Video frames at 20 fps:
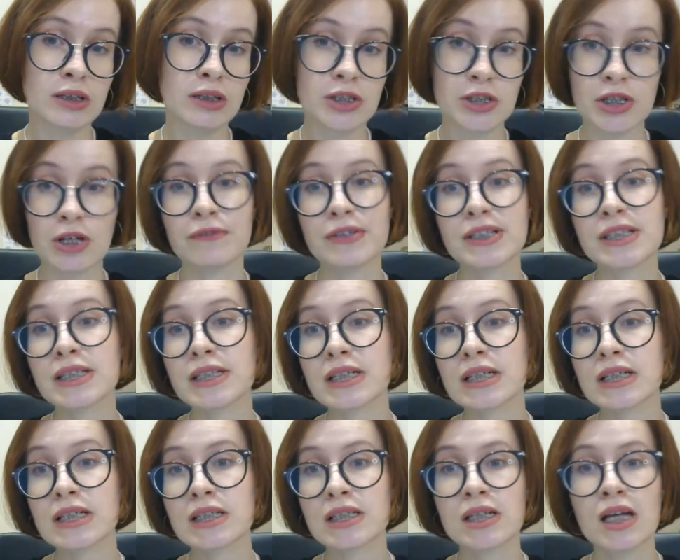
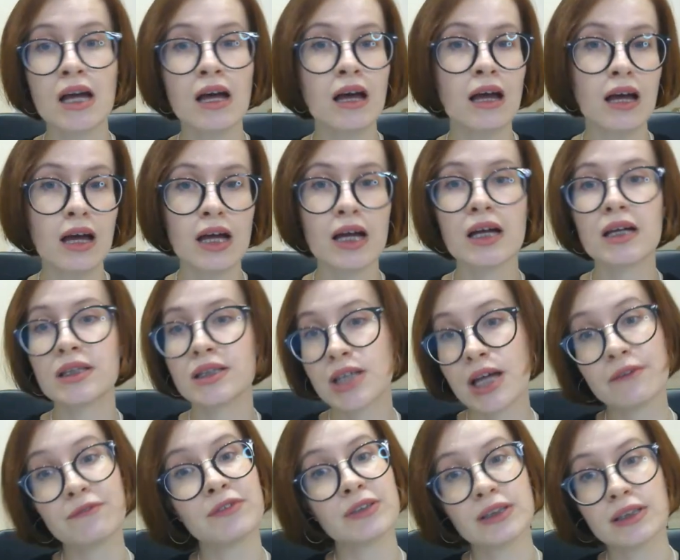services, and
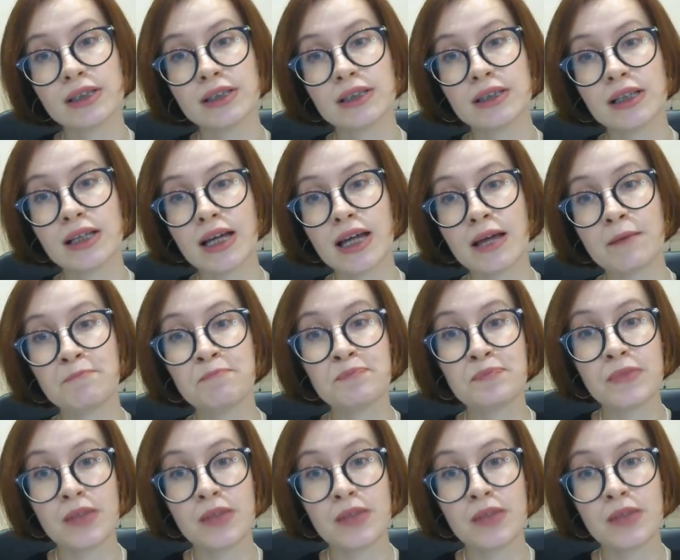definitely